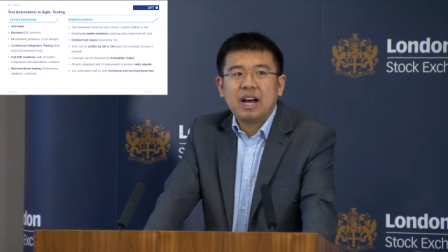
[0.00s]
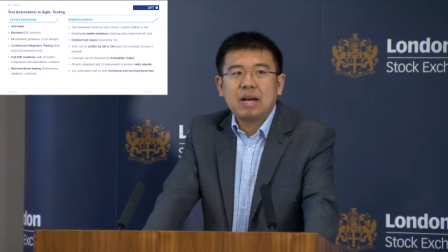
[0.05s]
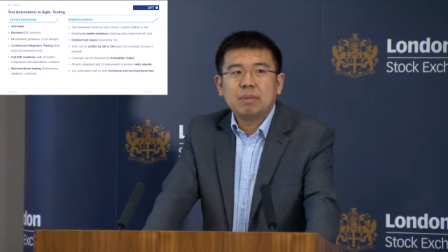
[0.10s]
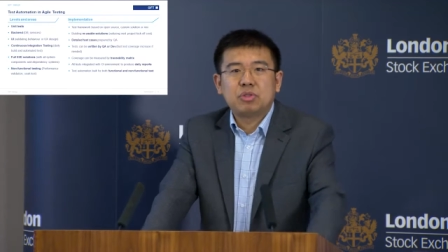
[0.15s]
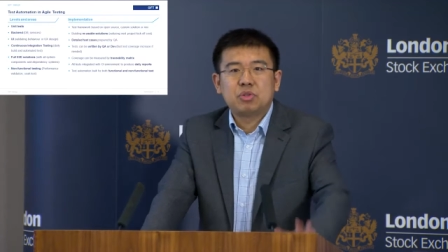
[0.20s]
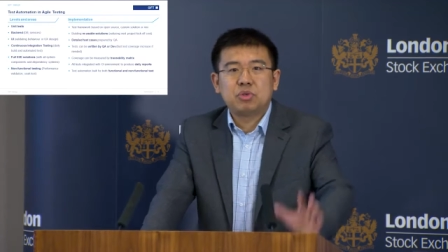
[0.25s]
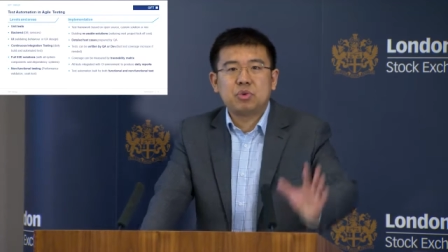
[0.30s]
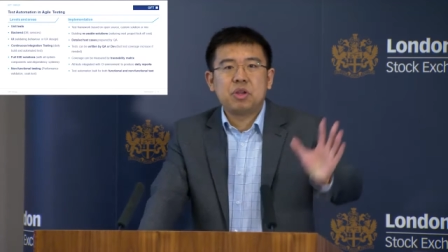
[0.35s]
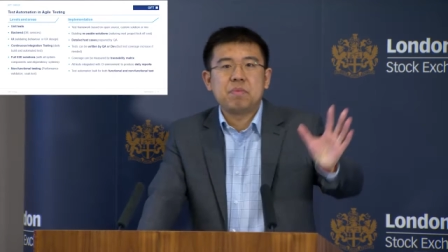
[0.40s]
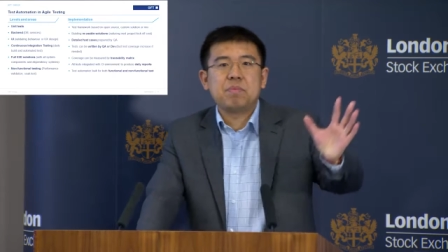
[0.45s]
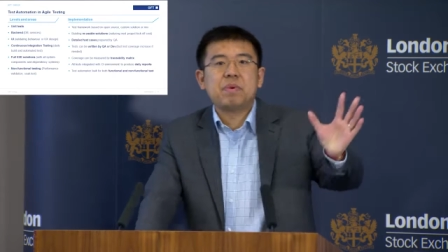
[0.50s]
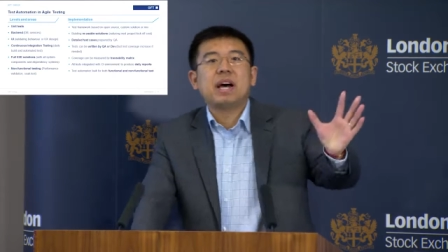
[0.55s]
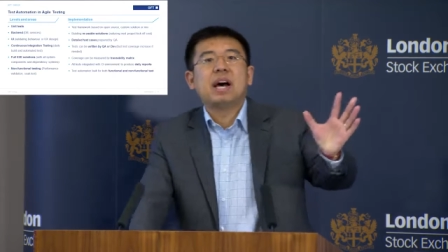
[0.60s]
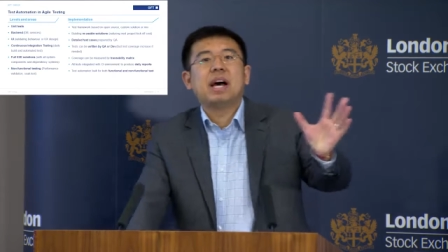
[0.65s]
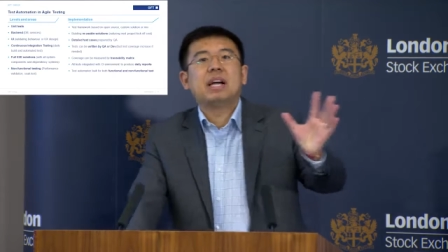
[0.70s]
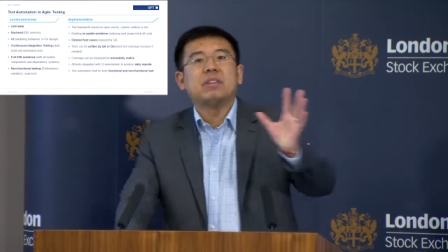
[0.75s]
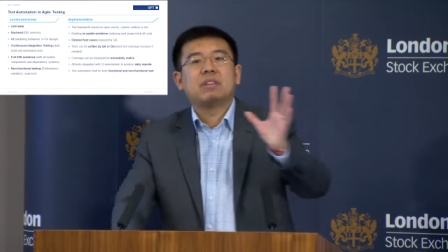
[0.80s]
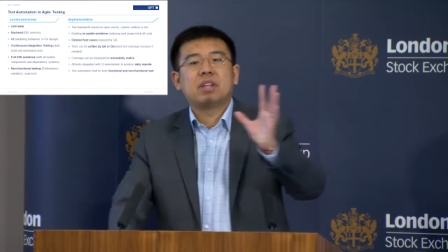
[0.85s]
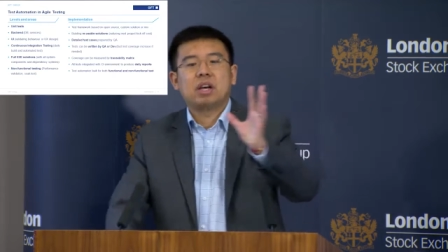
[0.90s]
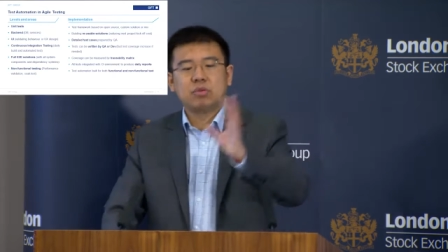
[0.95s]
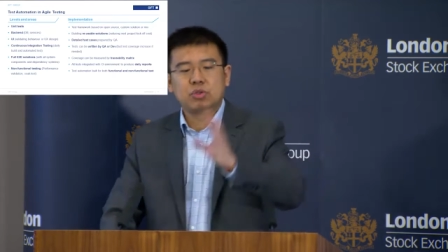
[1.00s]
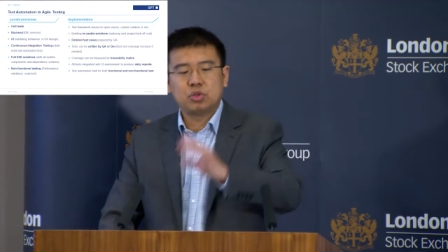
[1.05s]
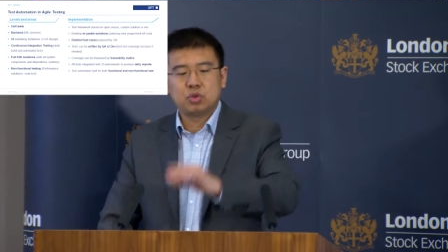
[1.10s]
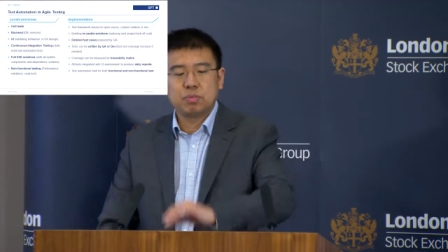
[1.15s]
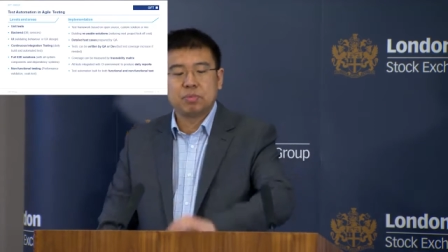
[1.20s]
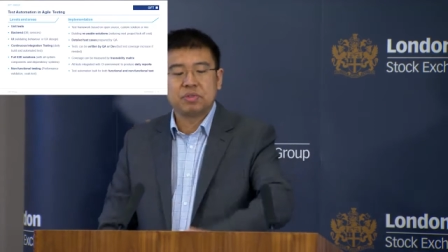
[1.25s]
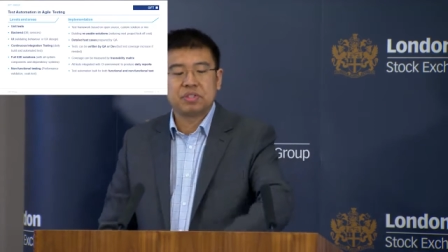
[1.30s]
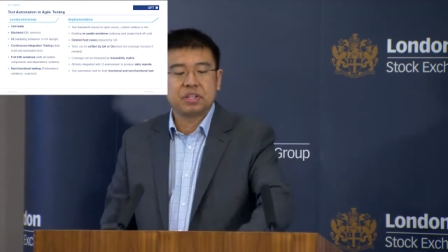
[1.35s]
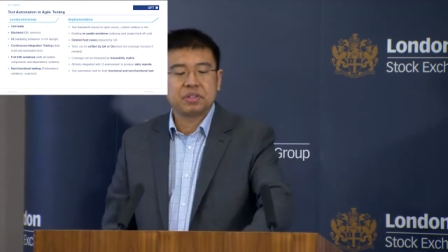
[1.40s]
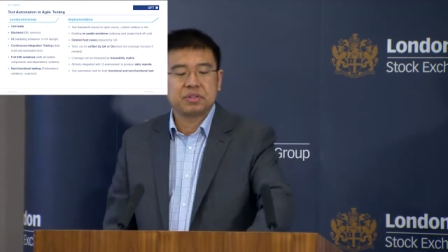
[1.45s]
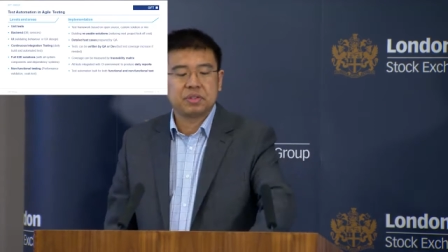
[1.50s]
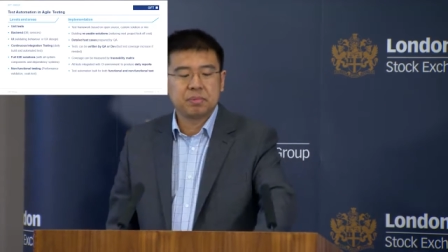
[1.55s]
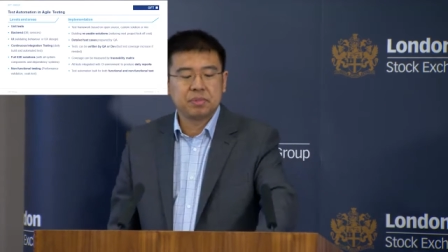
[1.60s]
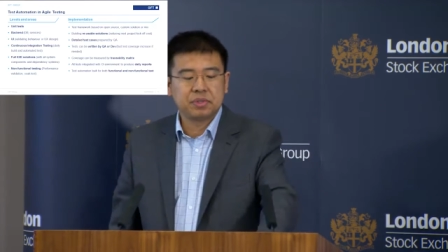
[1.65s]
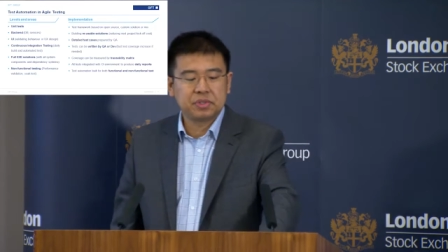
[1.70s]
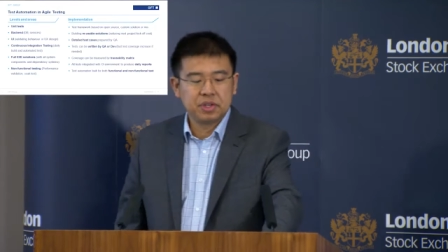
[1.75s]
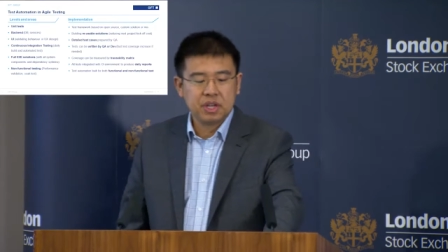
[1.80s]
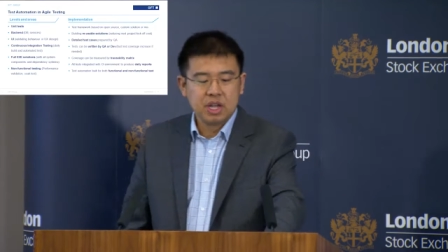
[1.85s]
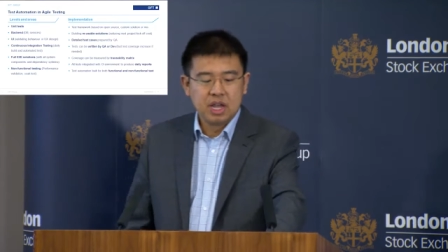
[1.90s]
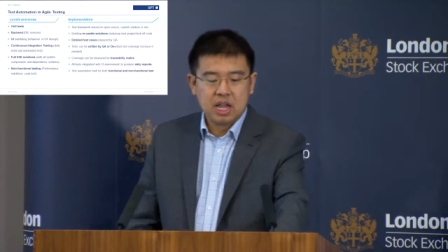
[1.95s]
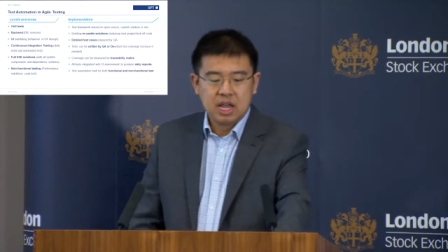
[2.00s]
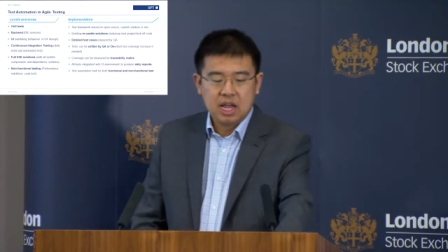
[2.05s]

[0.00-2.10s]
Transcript: upstream and downstream systems.